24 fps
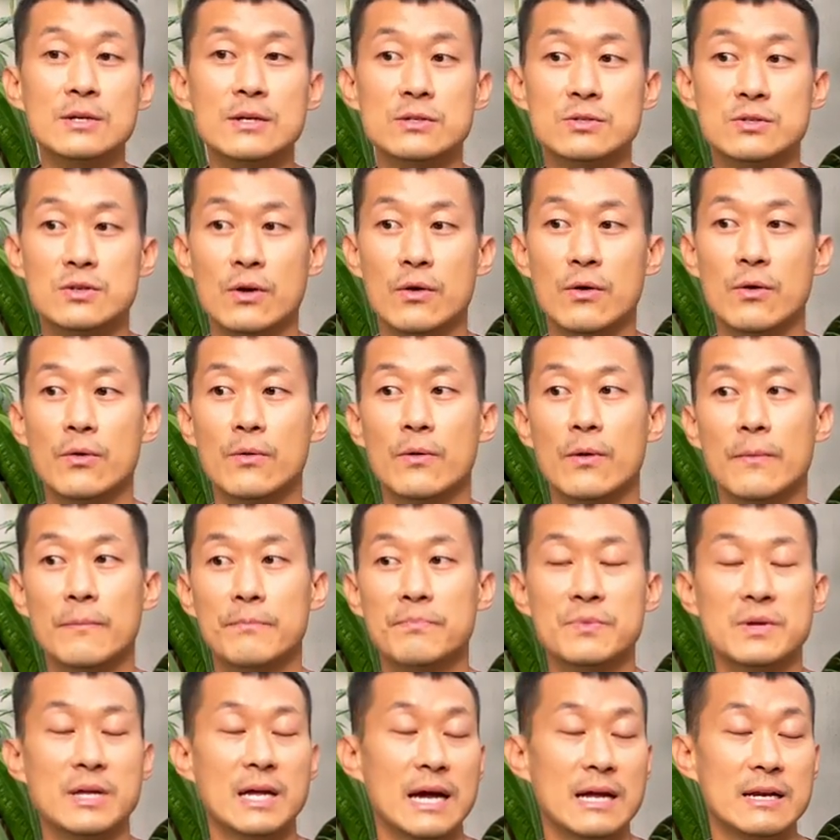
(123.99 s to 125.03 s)
So
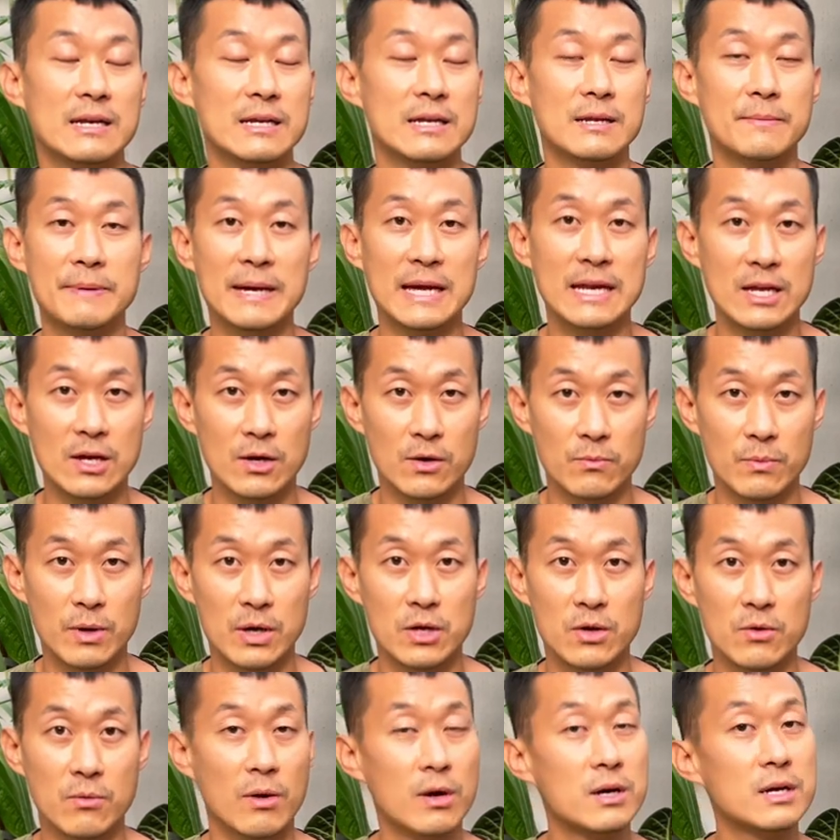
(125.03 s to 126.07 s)
again, depending on where
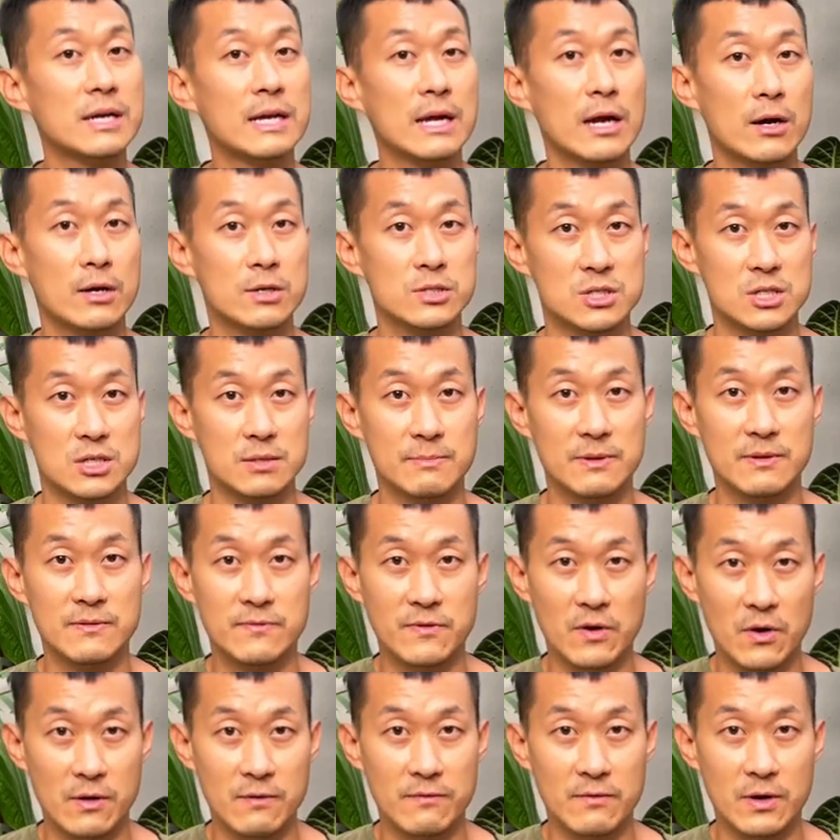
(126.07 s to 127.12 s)
you are, the care is going to be
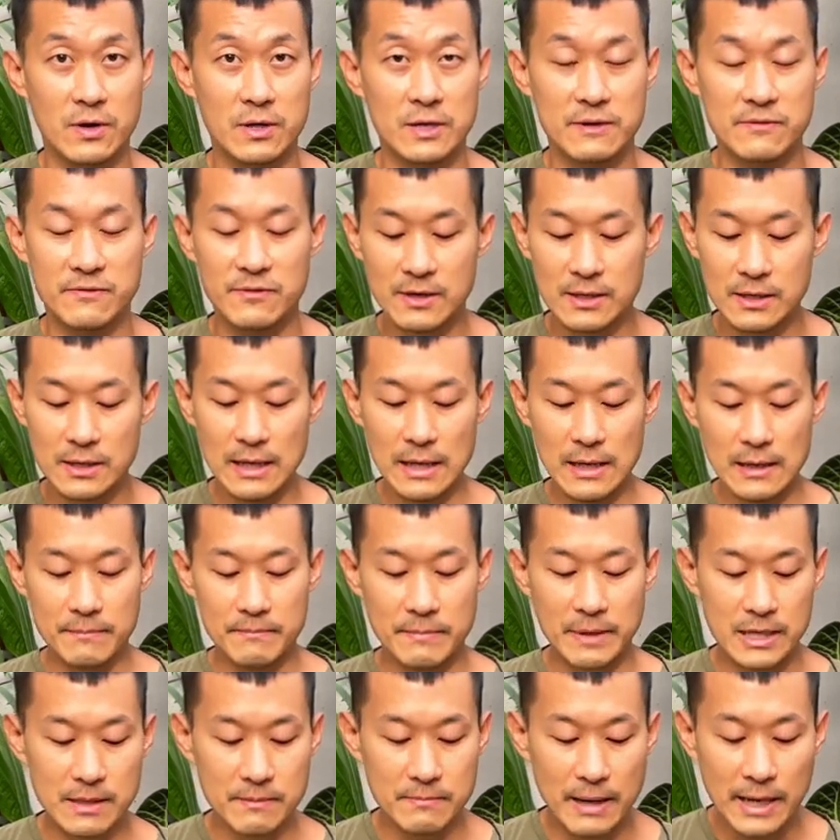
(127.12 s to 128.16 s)
very, very different.
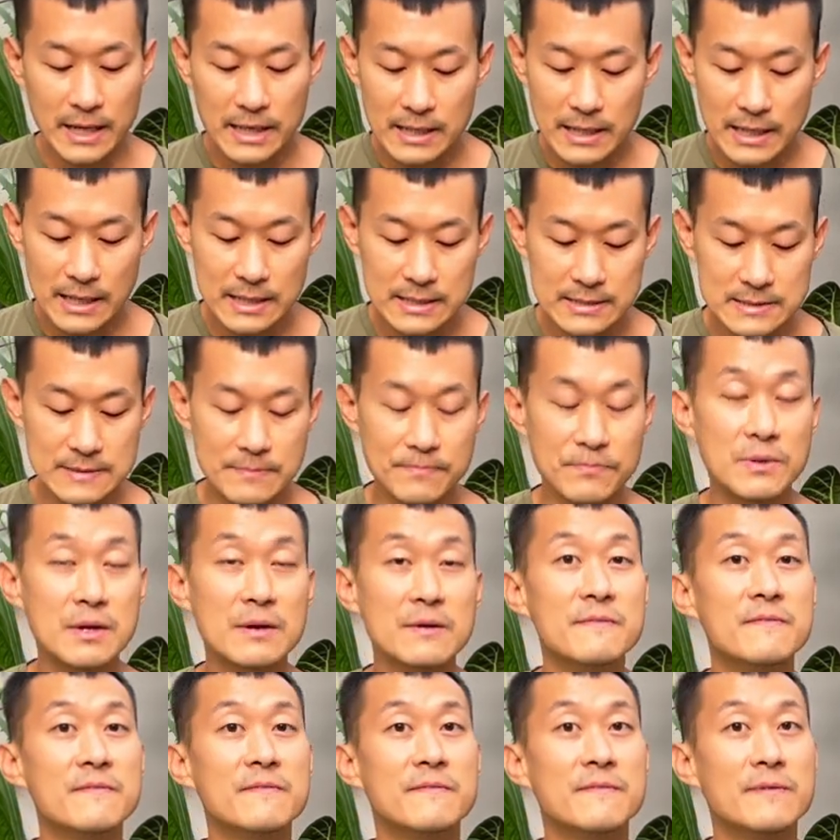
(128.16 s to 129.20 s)
But in my case,
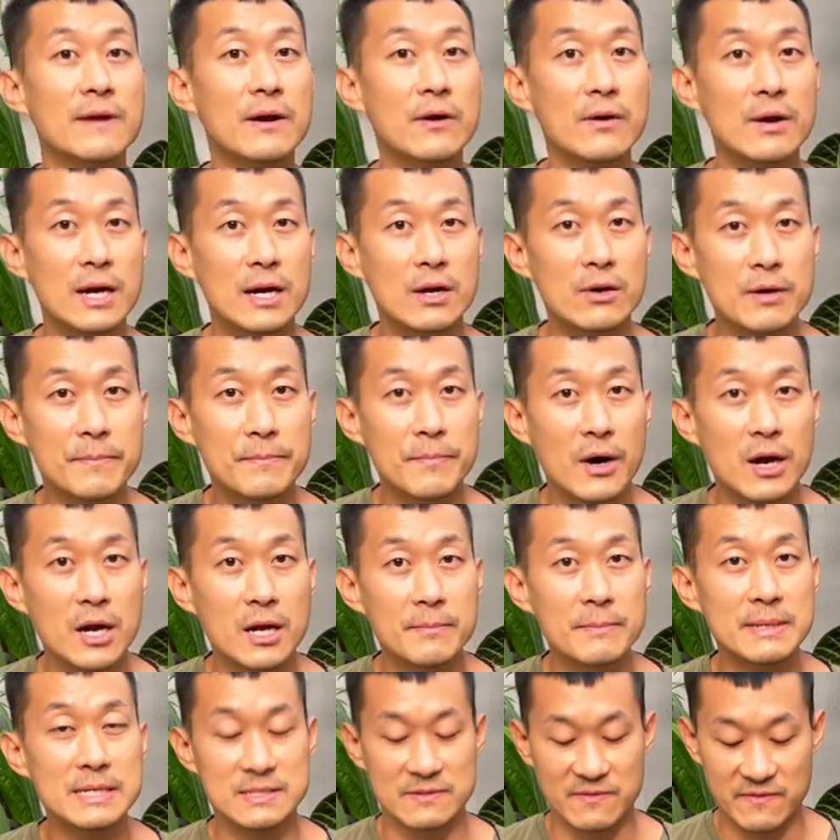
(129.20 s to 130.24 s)
very airy
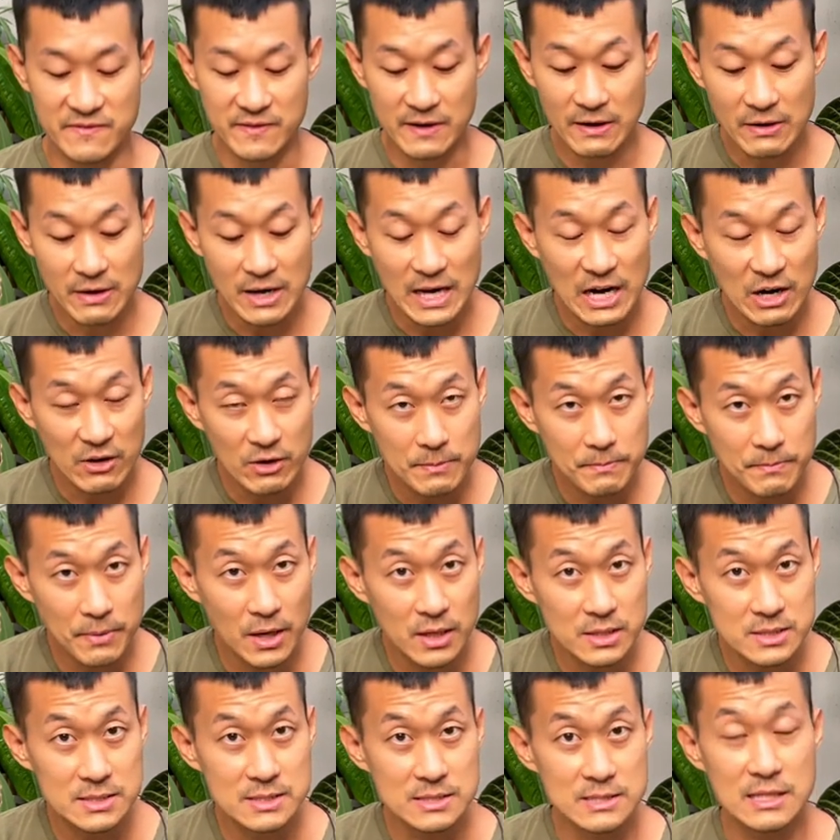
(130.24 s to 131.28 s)
potting mix, very airy
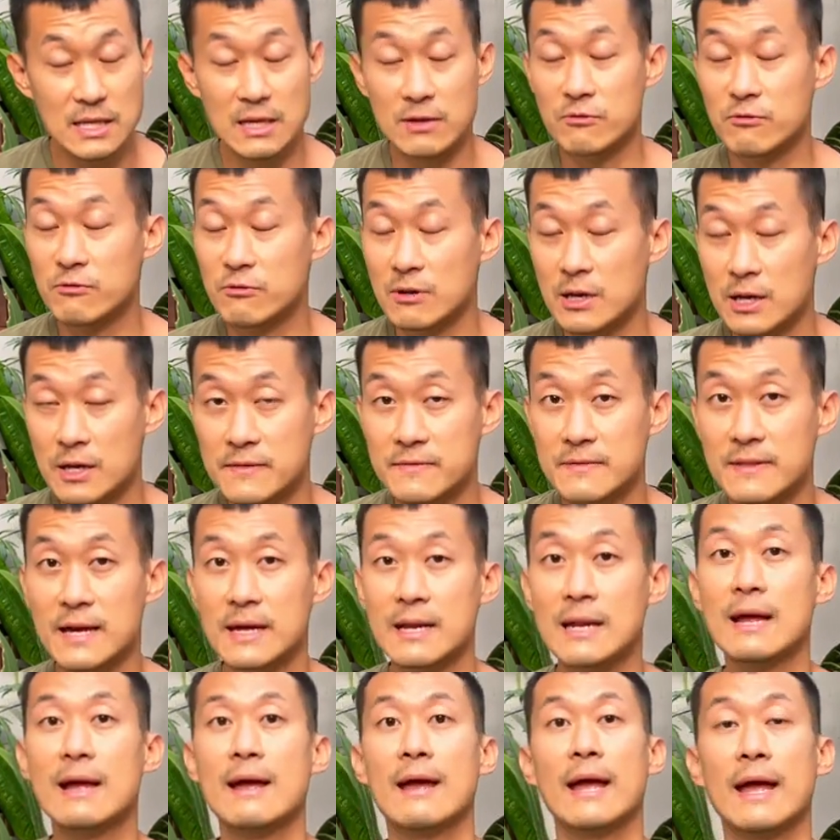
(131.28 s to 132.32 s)
pots. They love
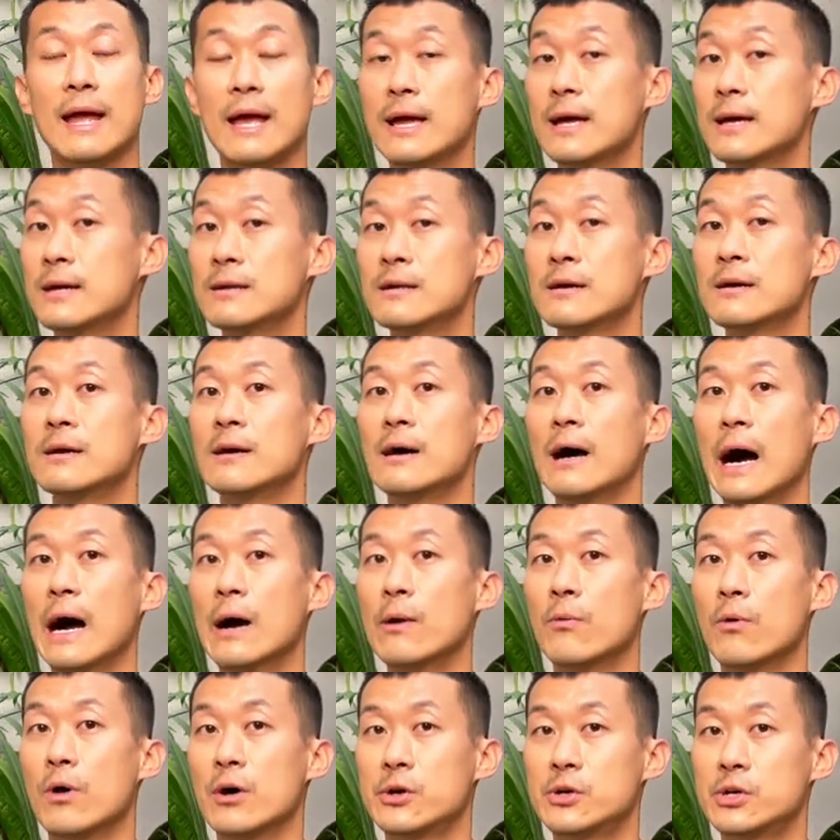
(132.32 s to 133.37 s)
that. And I
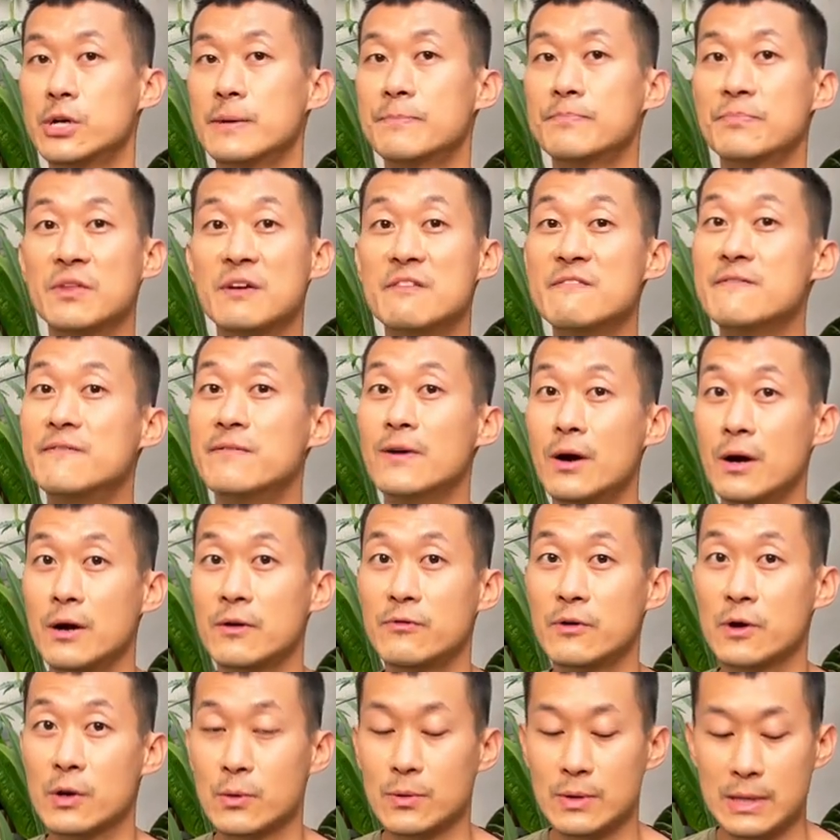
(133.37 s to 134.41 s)
water them very
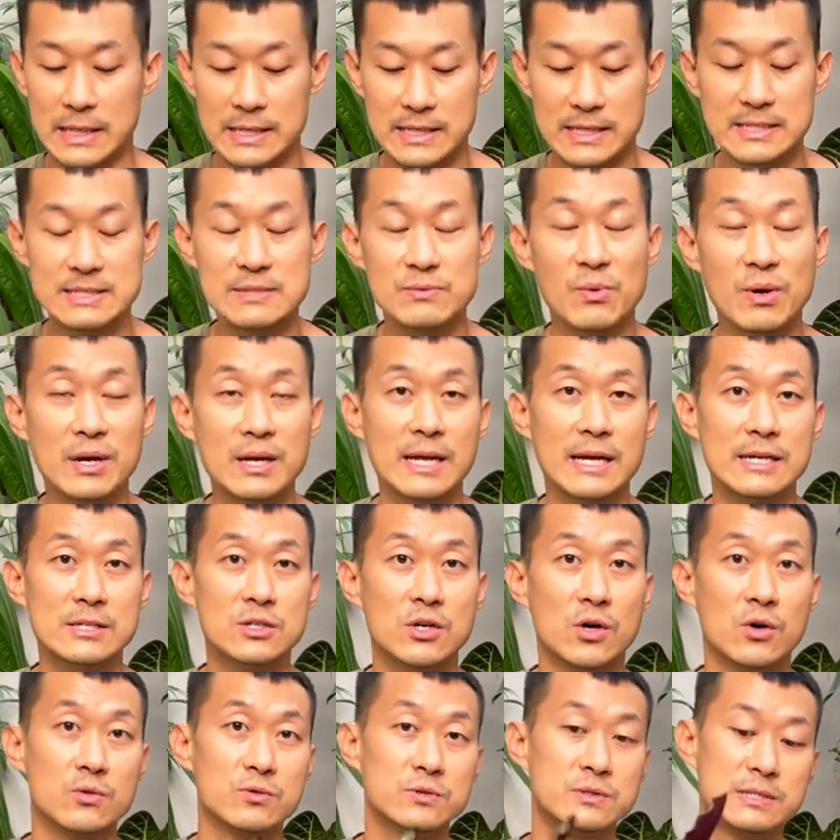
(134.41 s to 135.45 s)
frequently. This one gets
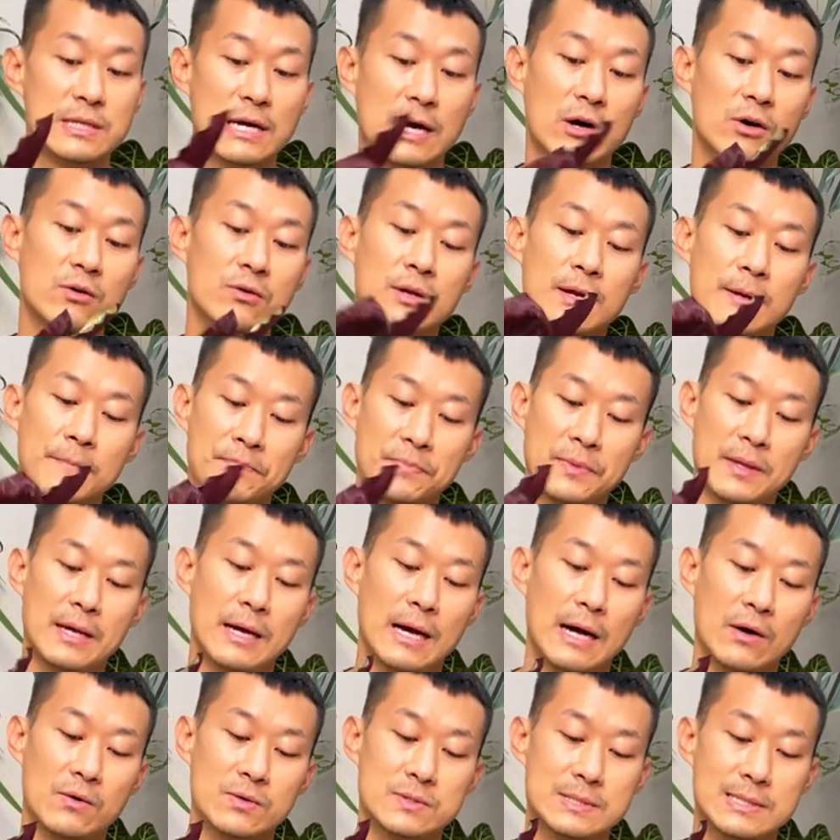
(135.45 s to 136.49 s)
hosed down,
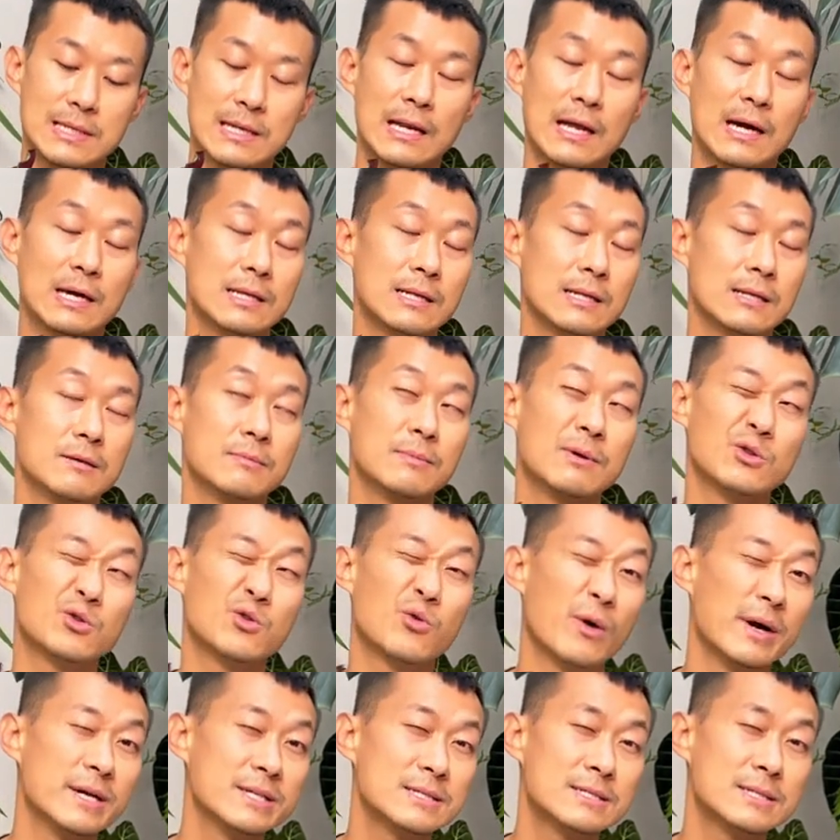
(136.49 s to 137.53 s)
I would say lightly about
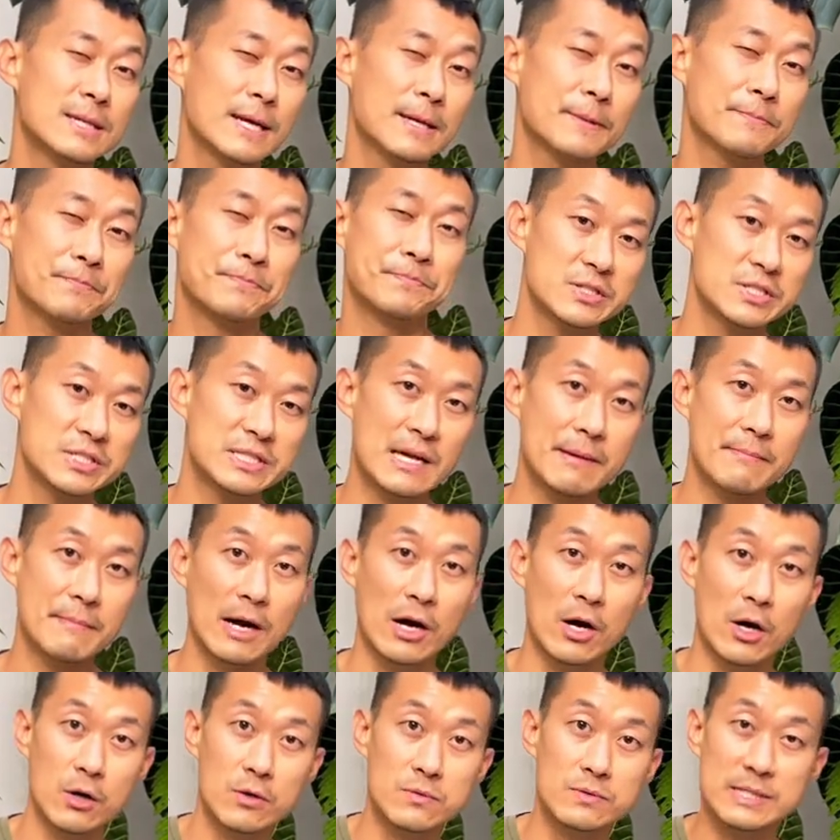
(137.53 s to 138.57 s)
twice a day. I just take my
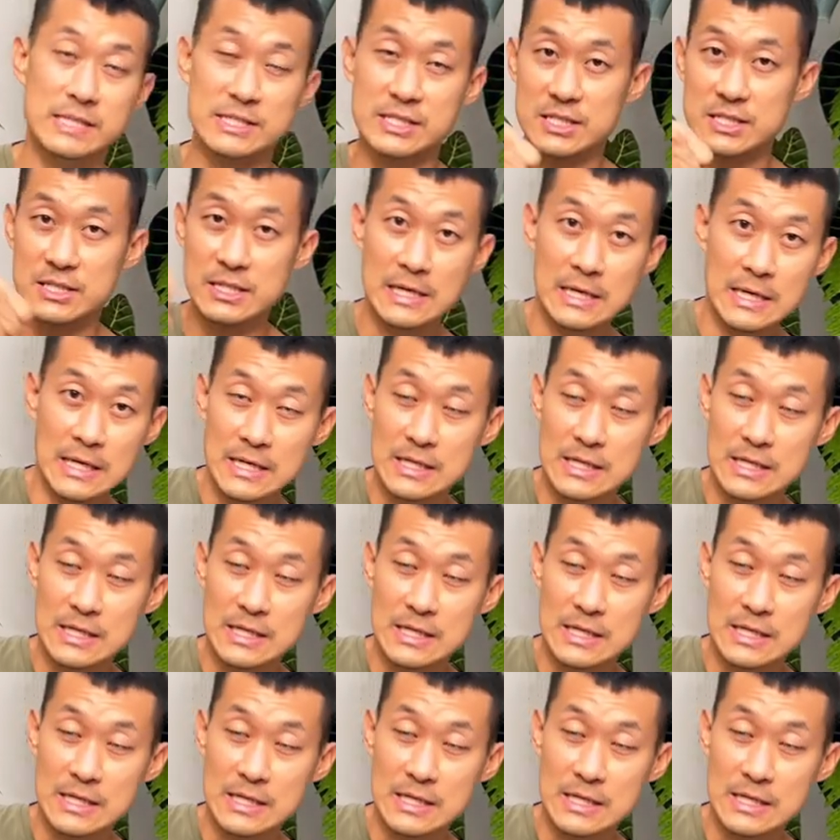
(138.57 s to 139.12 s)
hose and just